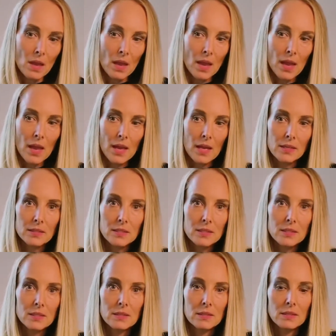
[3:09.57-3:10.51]
And
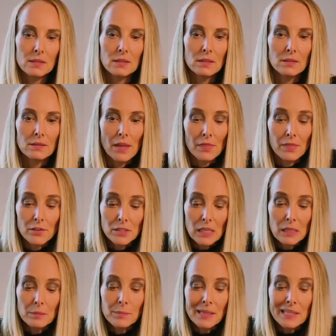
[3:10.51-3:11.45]
then there's
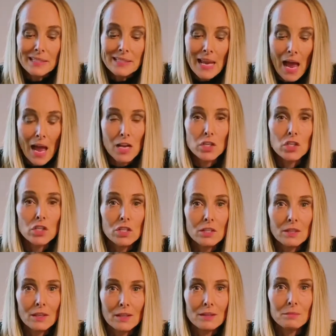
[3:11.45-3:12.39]
gonna be a dash
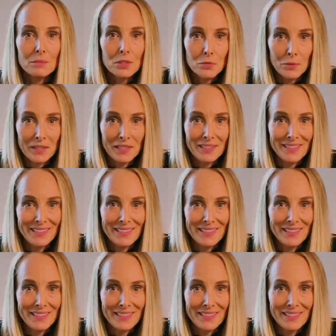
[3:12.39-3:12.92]
in between